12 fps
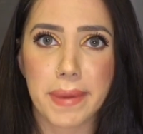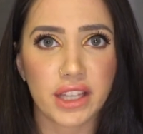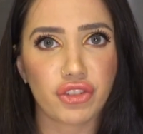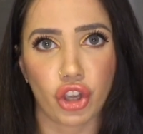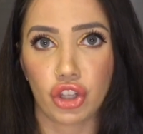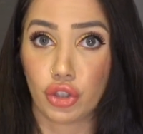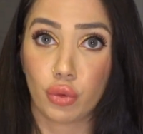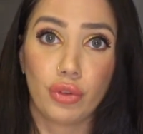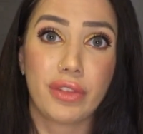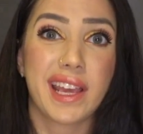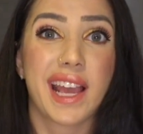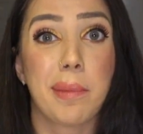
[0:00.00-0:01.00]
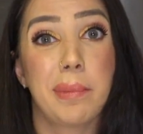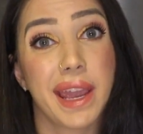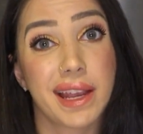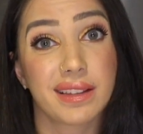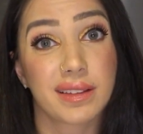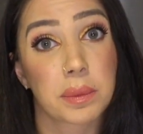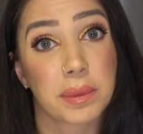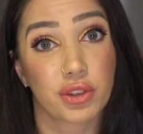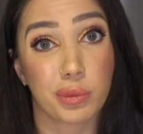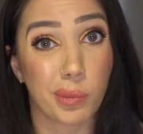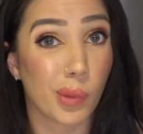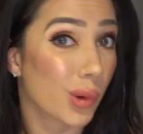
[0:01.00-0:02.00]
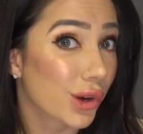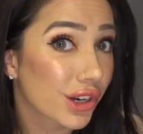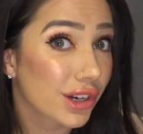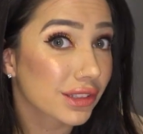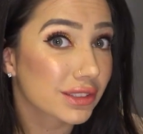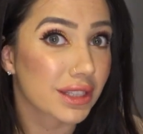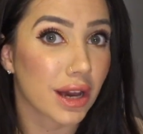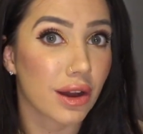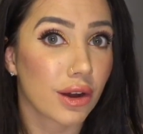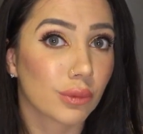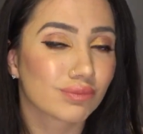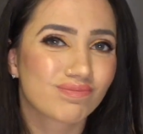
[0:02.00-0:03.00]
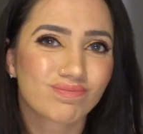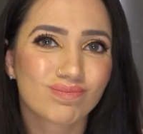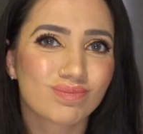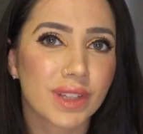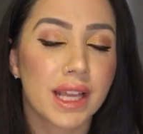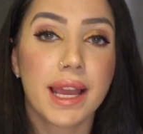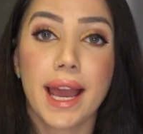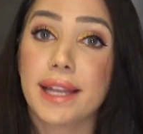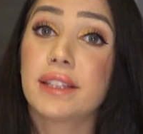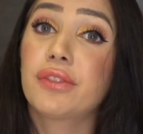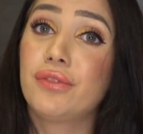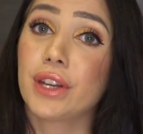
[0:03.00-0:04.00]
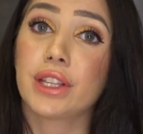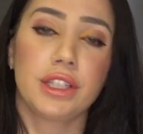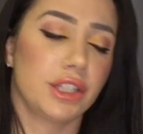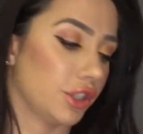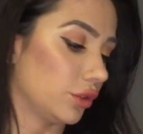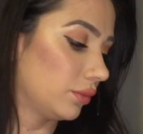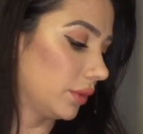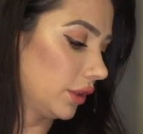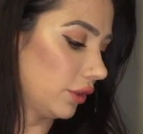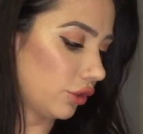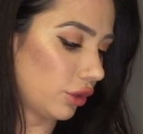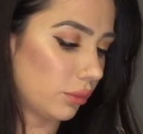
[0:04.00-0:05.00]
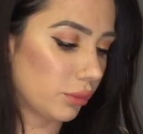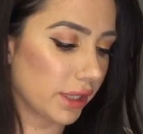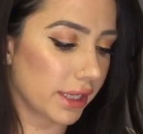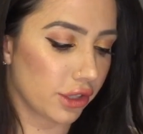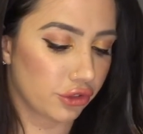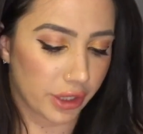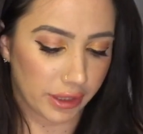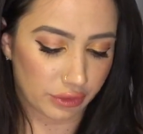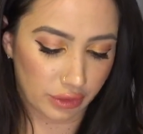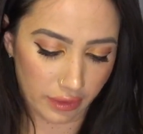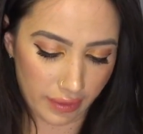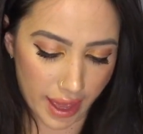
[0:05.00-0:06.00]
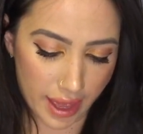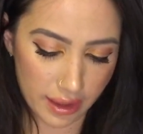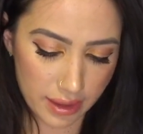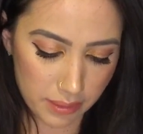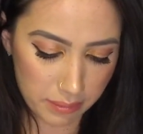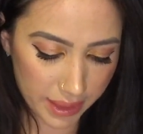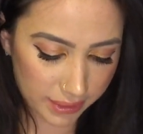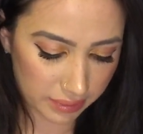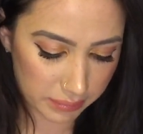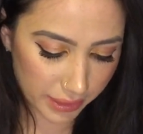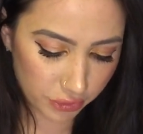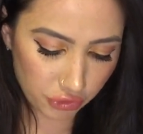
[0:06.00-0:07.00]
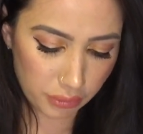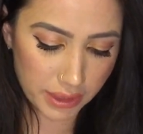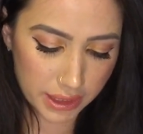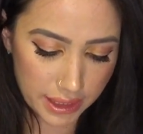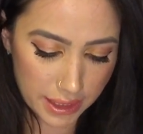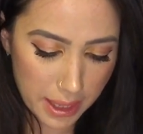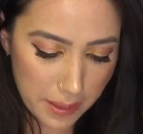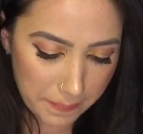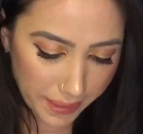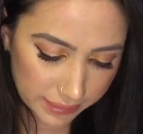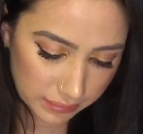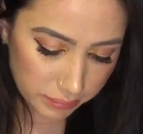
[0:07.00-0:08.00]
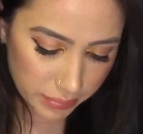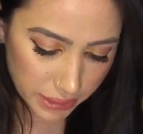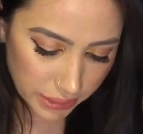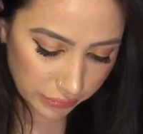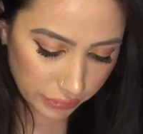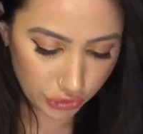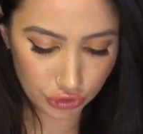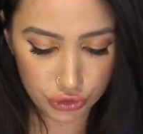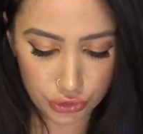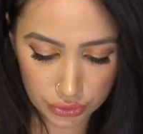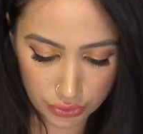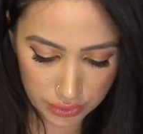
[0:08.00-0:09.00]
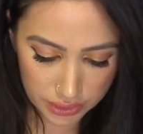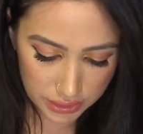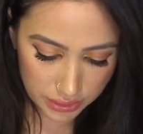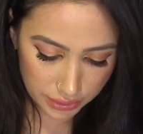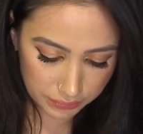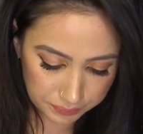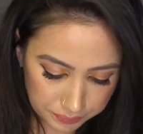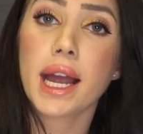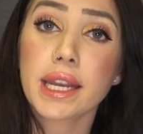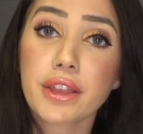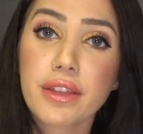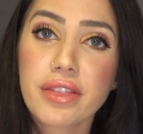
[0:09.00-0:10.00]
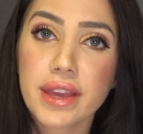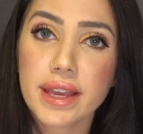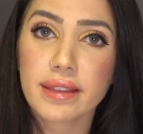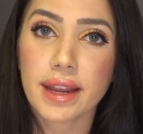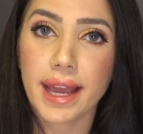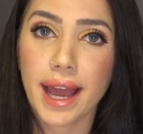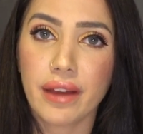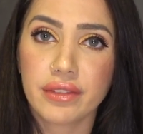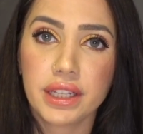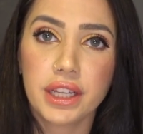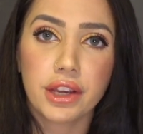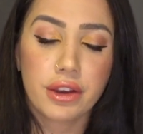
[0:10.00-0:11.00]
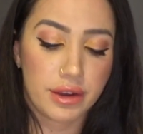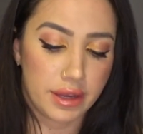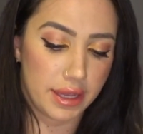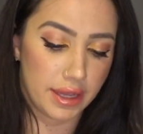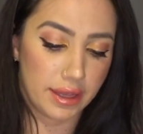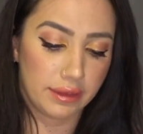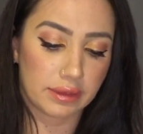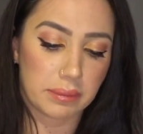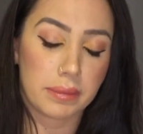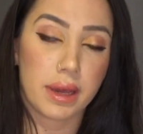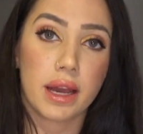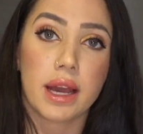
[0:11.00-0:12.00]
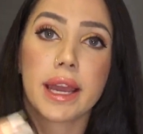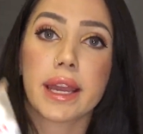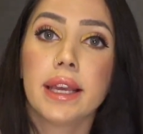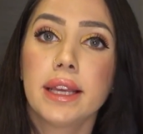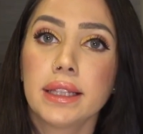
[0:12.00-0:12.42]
bitch, don't you think I paid a little much more? So, and it's fairly new. So I'm really gonna try to sell that, make some extra money, pay some bills, You know the deal. Another thing that I have in here is my